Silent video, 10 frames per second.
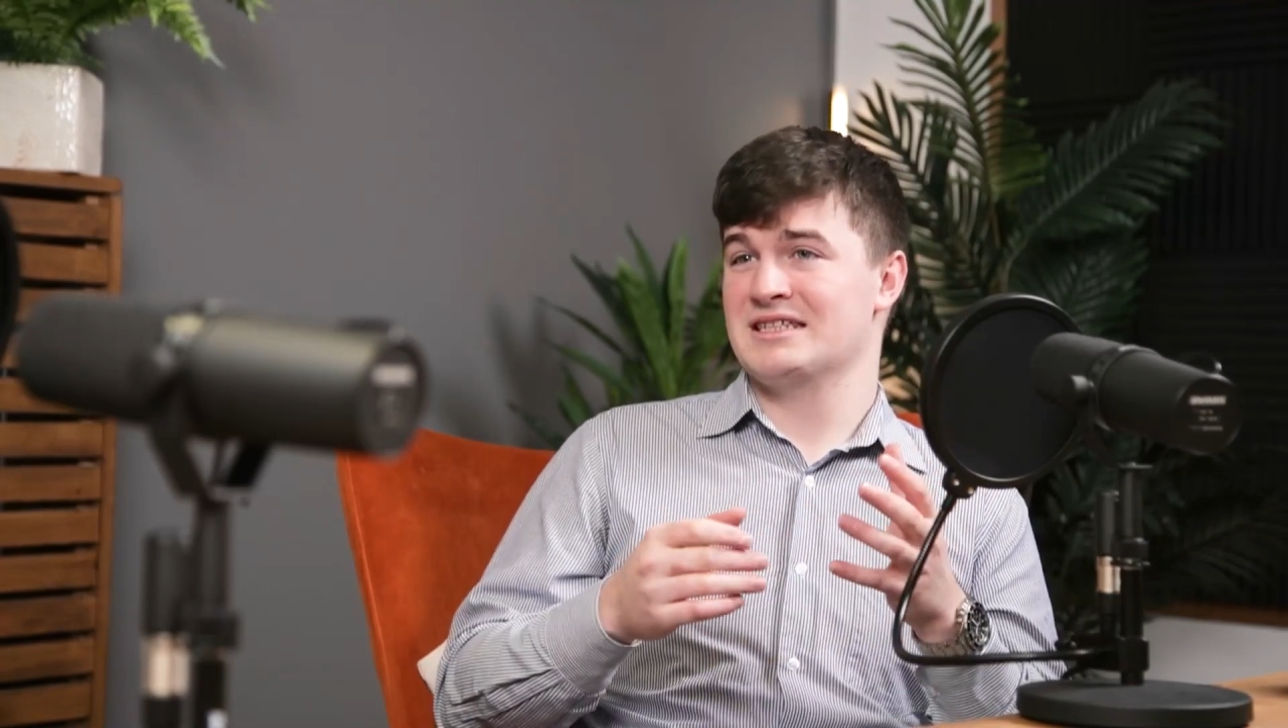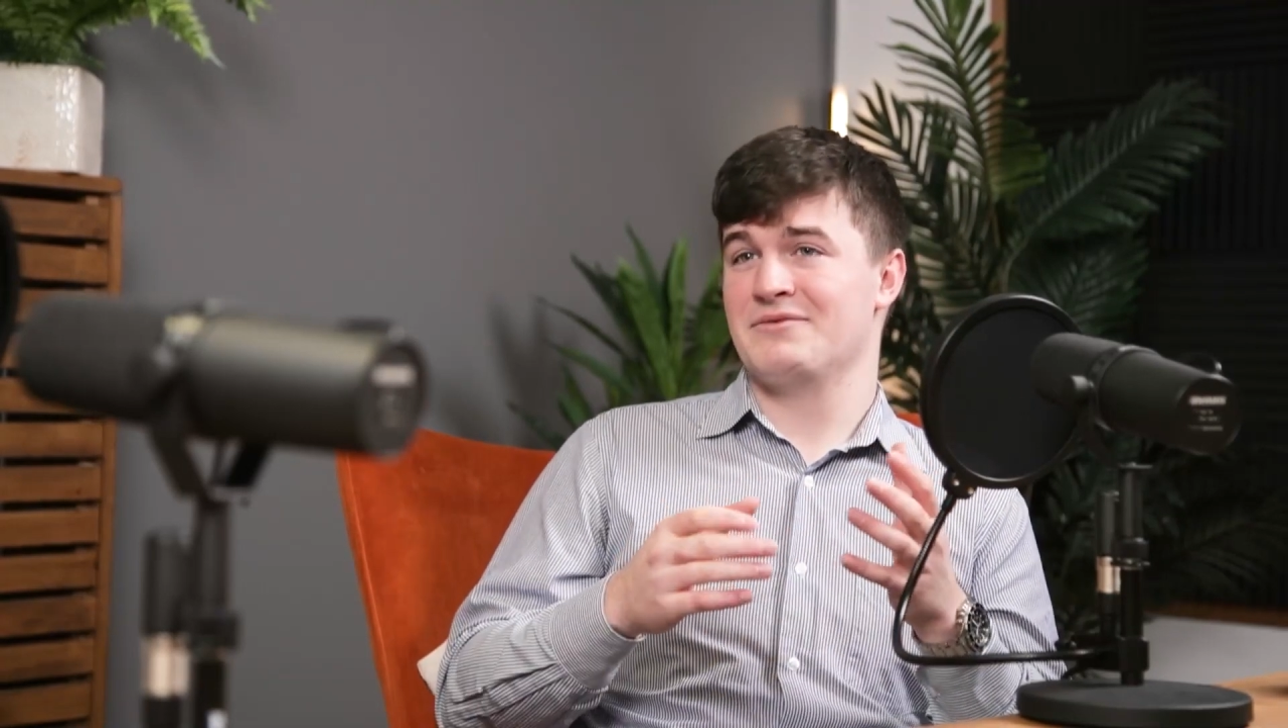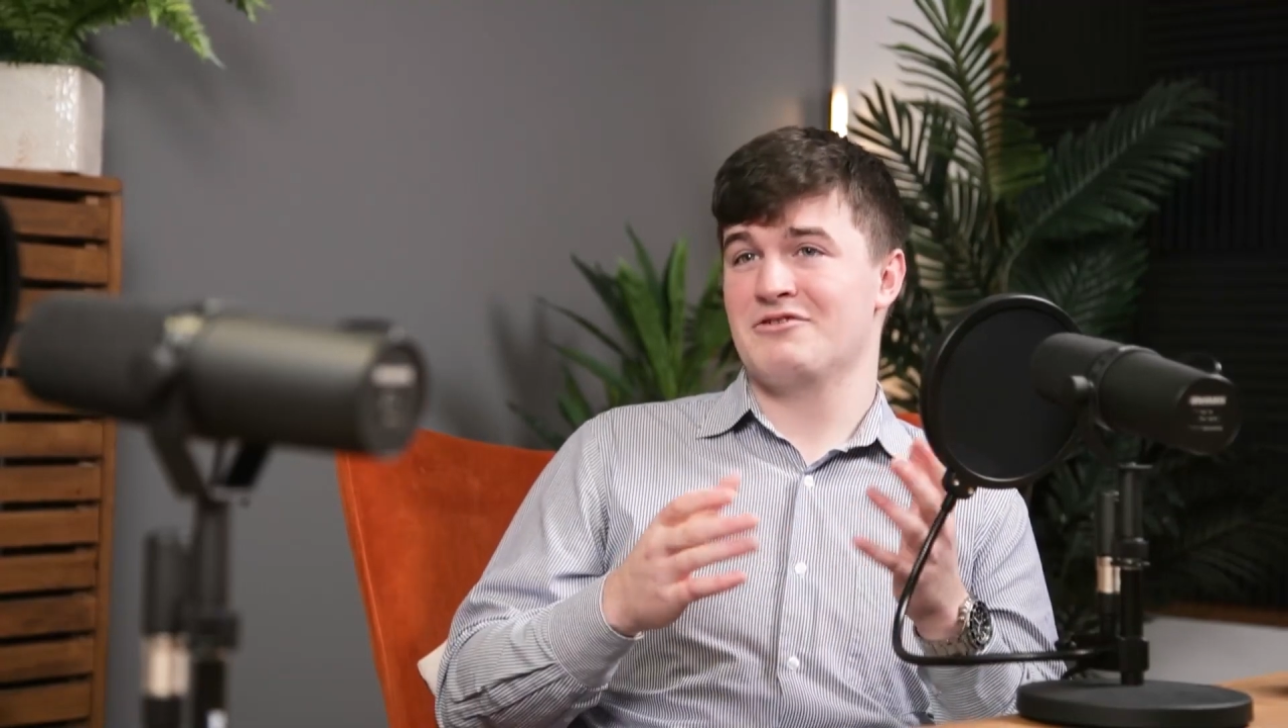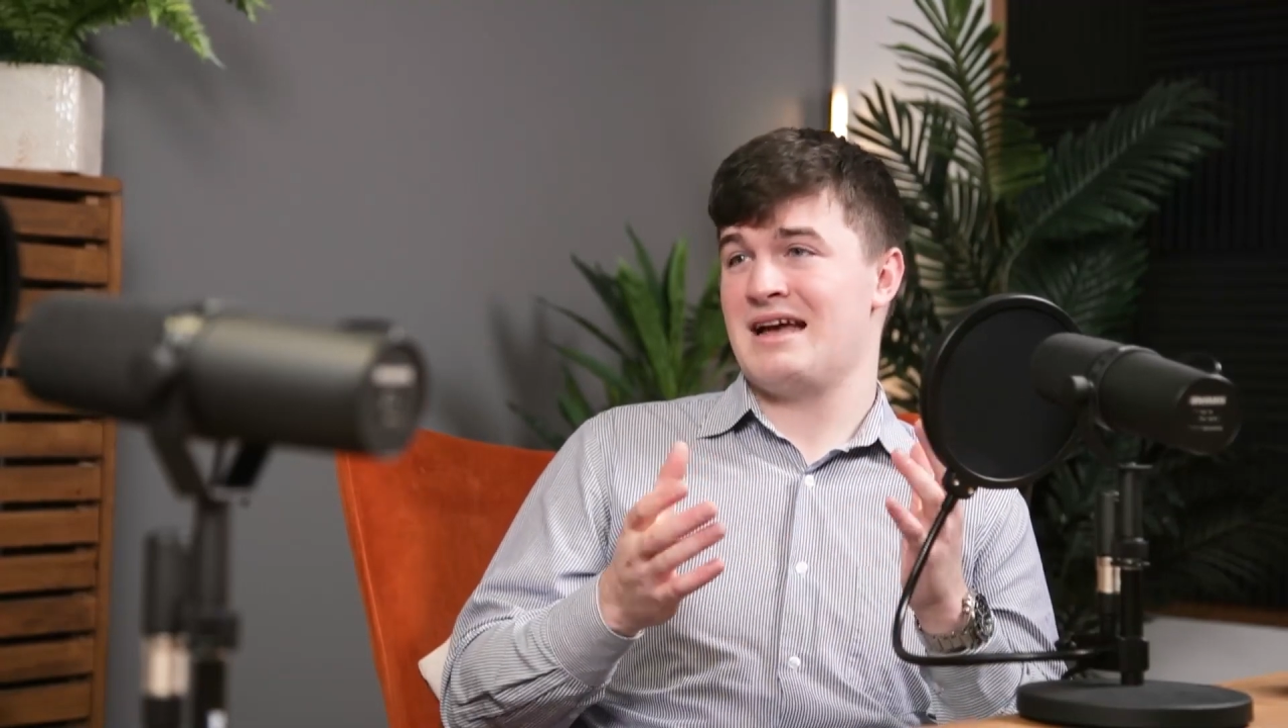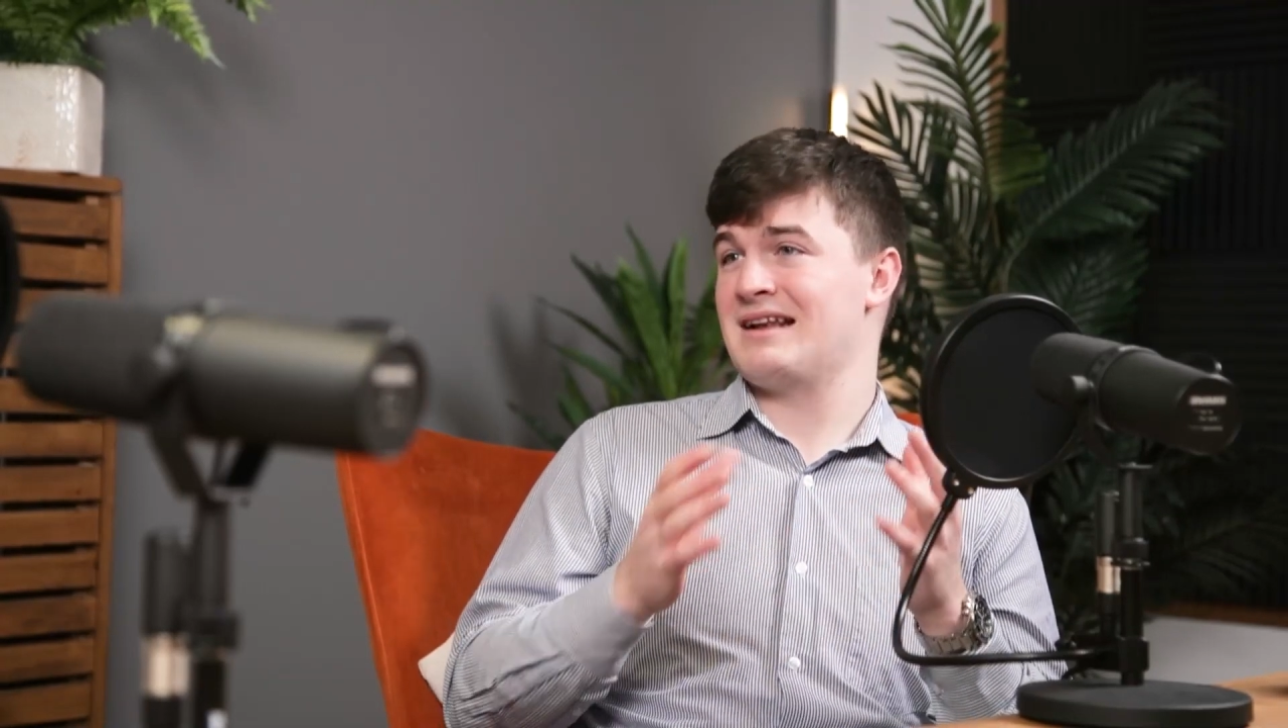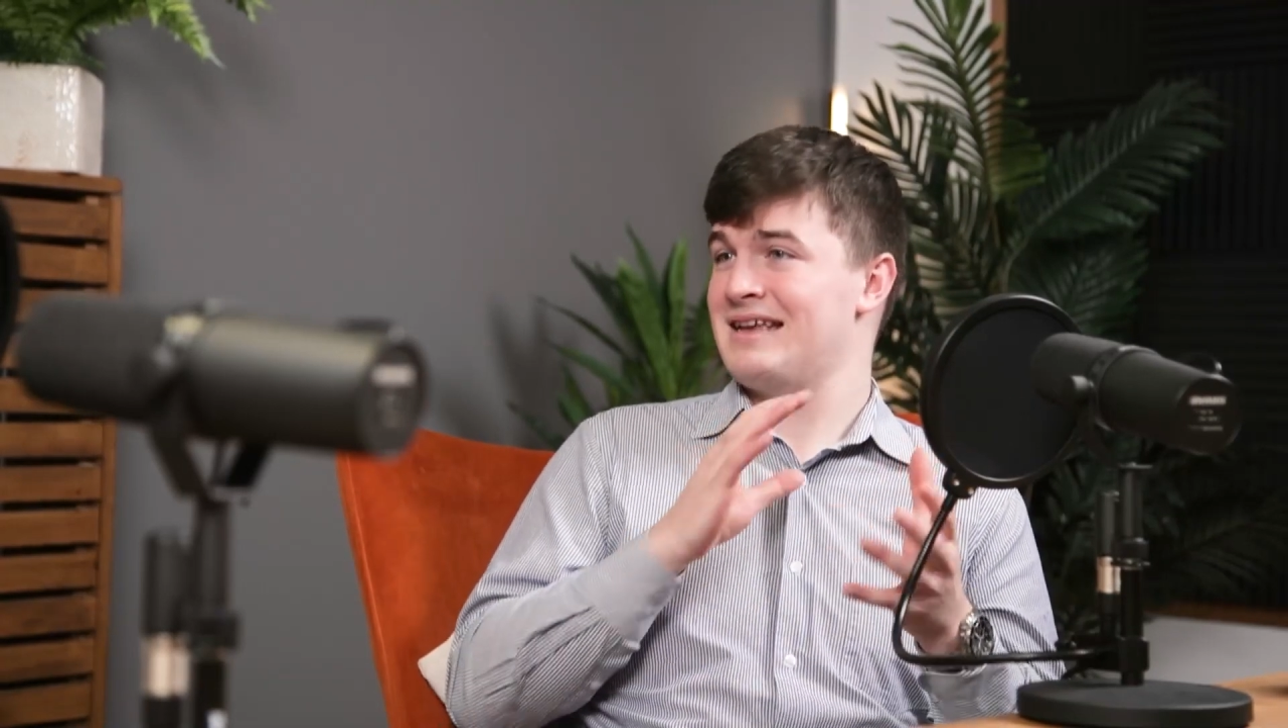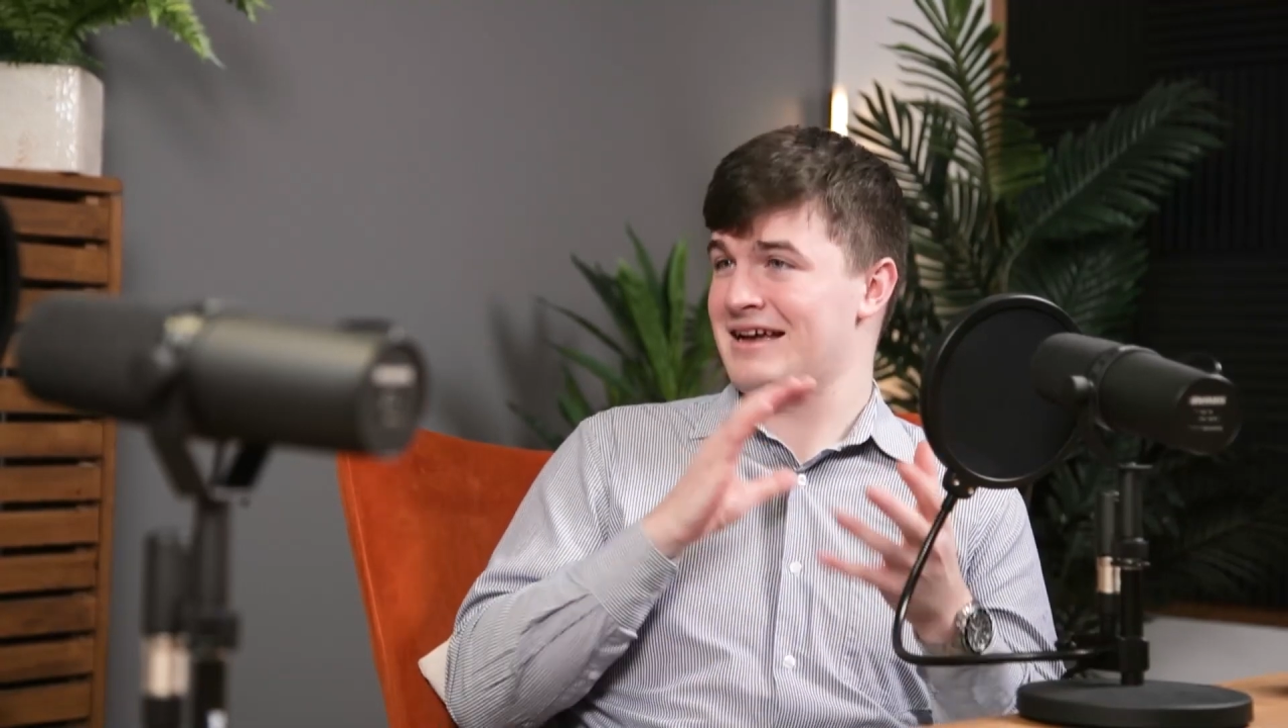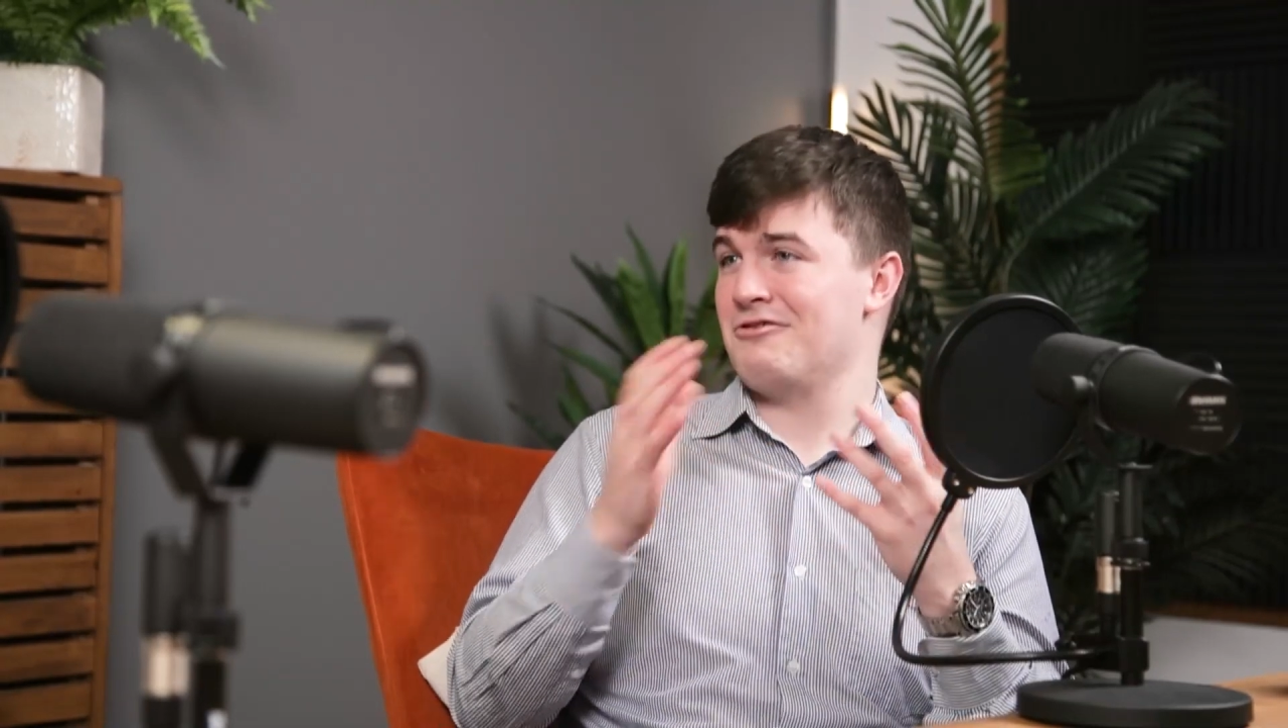if you can get a